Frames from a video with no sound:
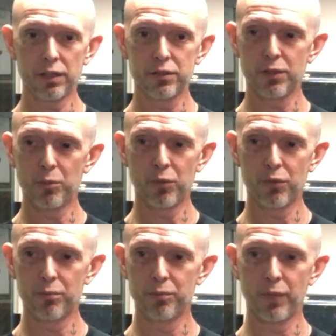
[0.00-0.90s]
Some of
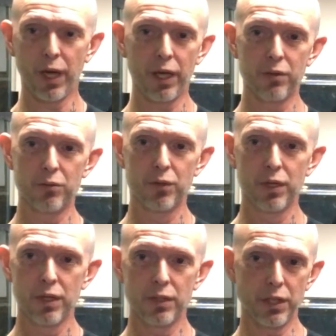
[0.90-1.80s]
them
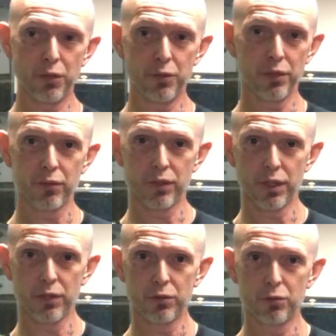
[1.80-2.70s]
they do different
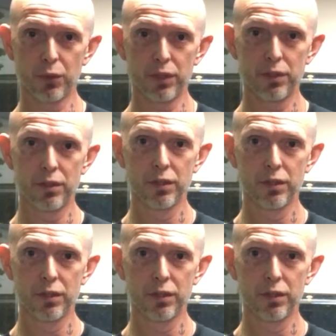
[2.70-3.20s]
things with